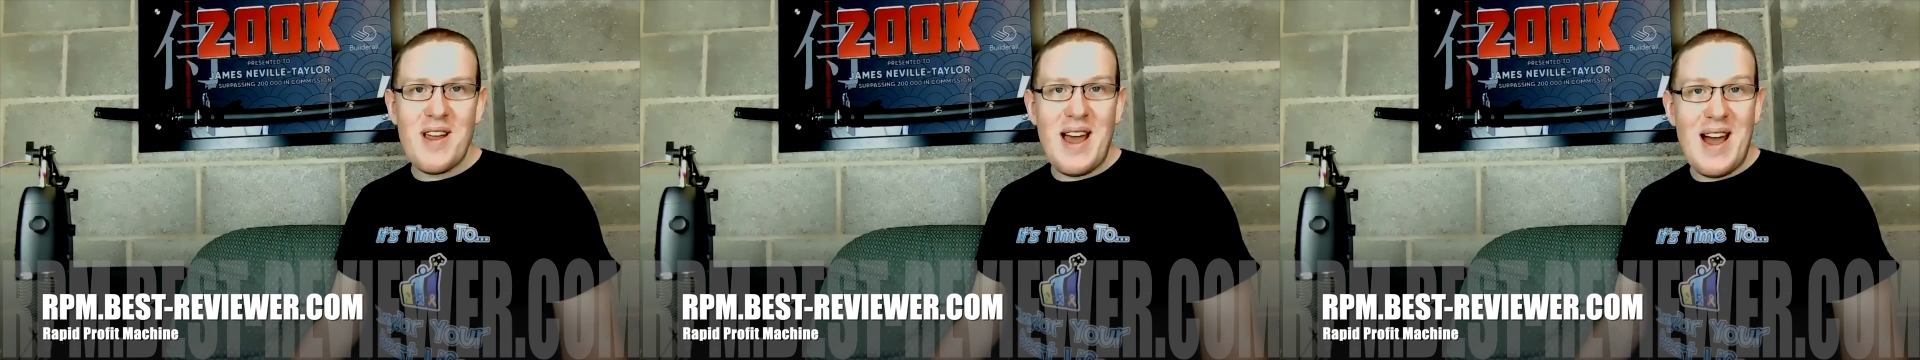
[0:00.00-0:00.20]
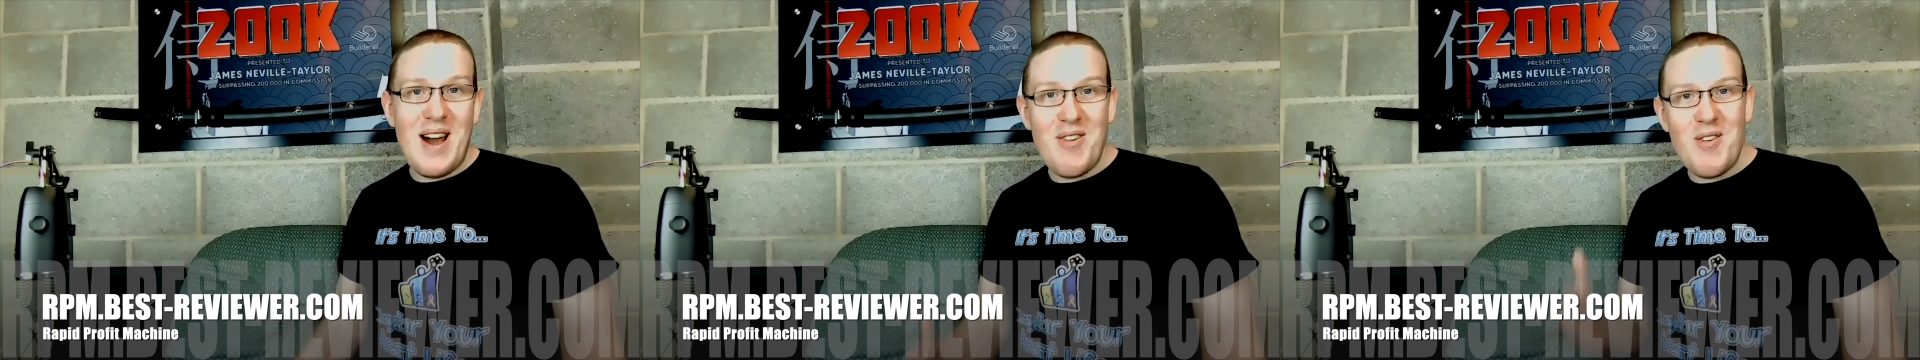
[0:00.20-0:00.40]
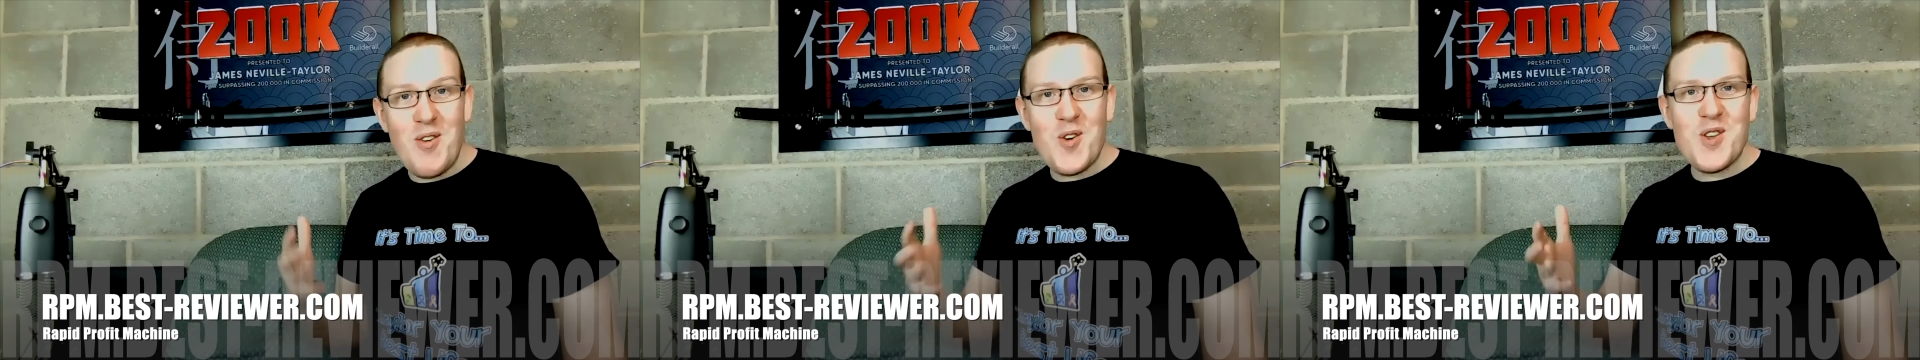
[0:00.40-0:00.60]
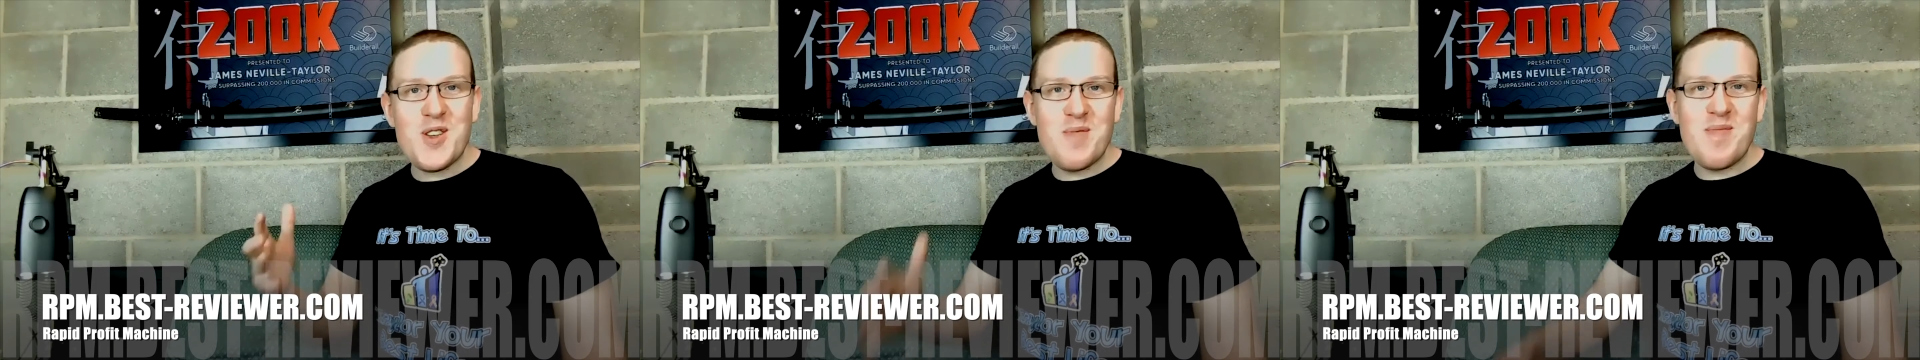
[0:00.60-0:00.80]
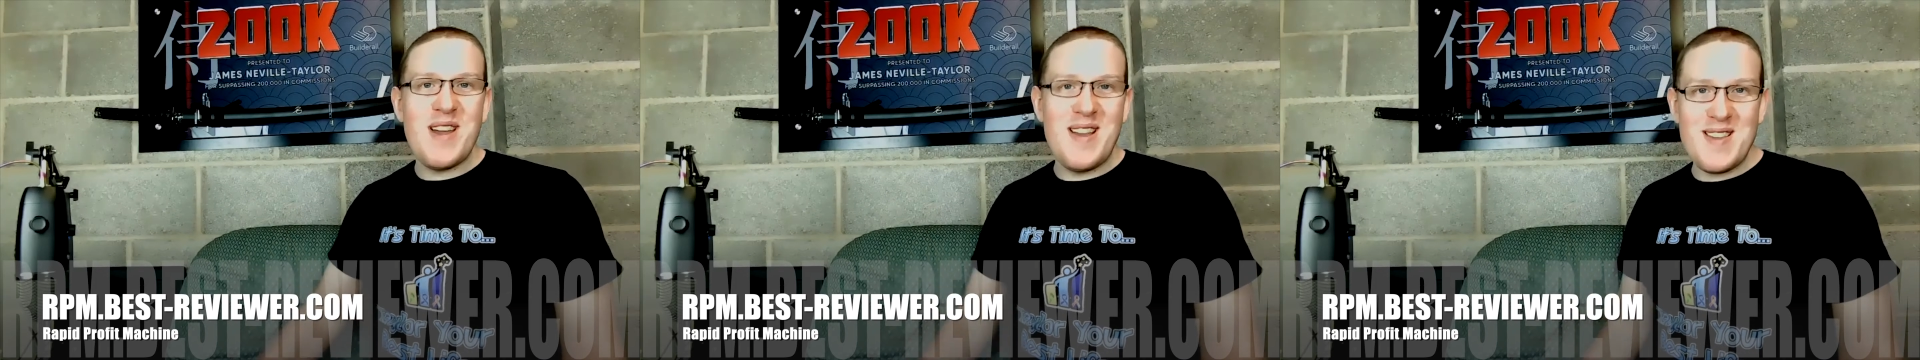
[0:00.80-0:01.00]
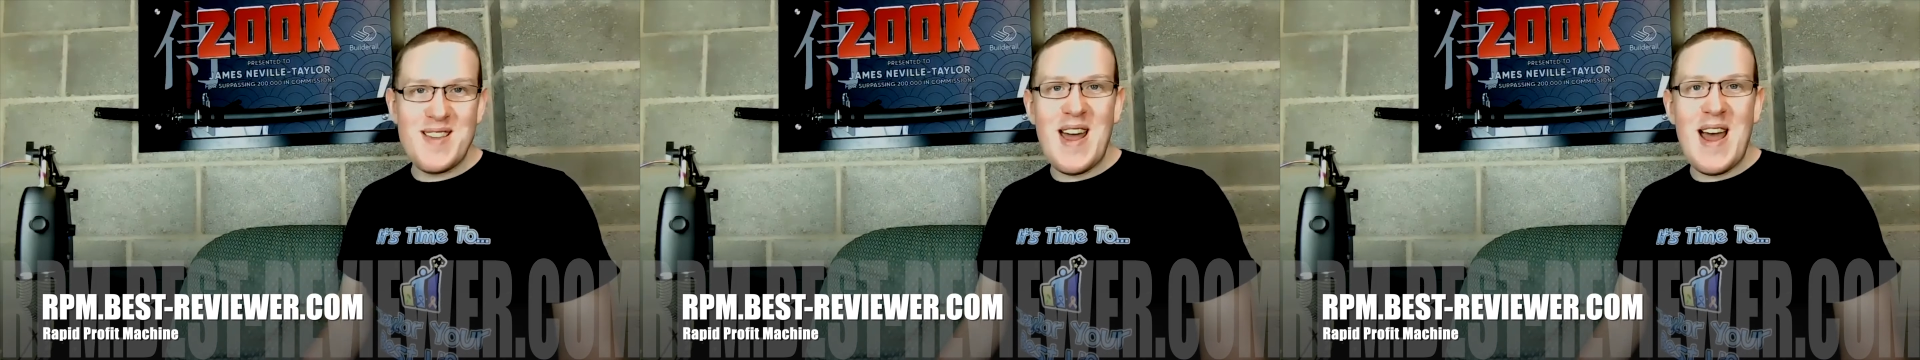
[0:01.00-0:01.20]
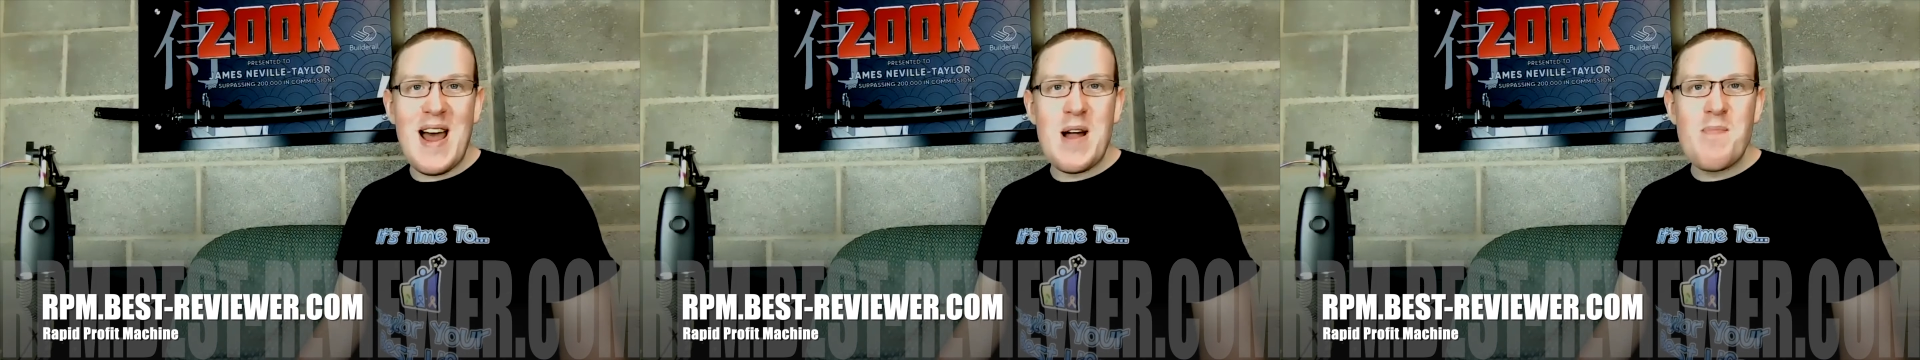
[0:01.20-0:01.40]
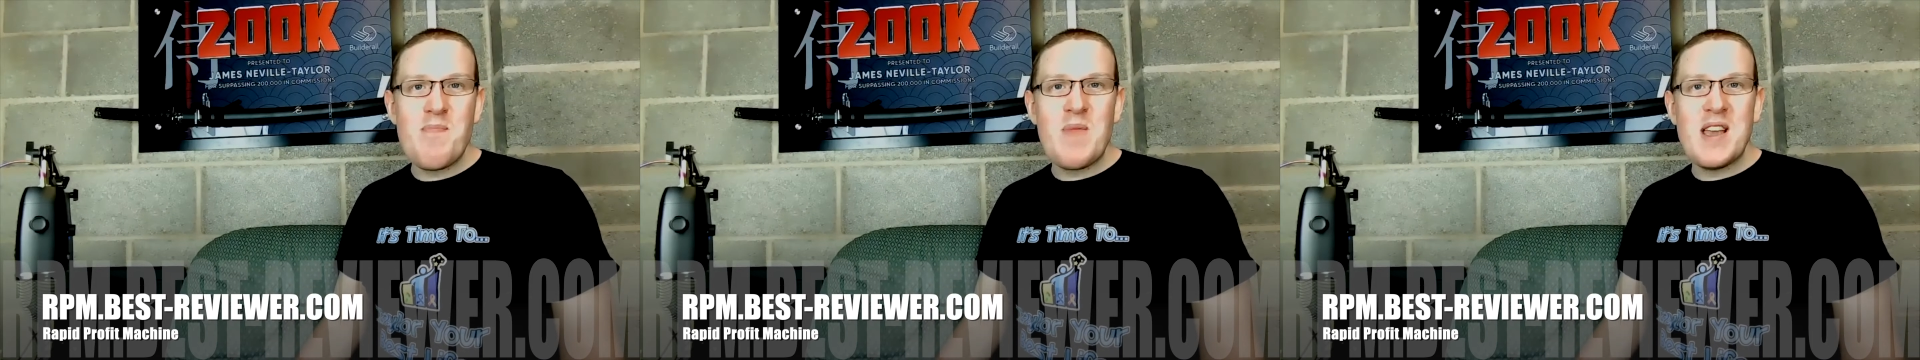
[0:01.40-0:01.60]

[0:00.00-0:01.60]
How awesome is that?